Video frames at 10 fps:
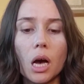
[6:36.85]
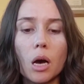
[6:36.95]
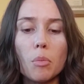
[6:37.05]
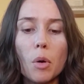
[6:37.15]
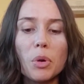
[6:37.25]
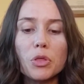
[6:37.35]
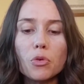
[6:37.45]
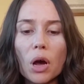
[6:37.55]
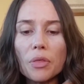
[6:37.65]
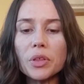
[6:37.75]
But
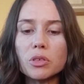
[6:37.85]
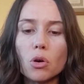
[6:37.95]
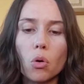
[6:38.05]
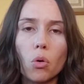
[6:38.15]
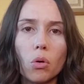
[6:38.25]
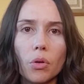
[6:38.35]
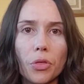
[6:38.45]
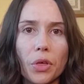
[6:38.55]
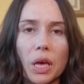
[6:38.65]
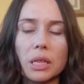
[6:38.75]
throughout this whole
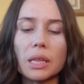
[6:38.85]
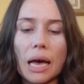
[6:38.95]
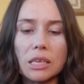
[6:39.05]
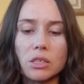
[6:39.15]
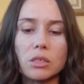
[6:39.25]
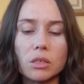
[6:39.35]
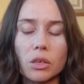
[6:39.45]
thing, the last,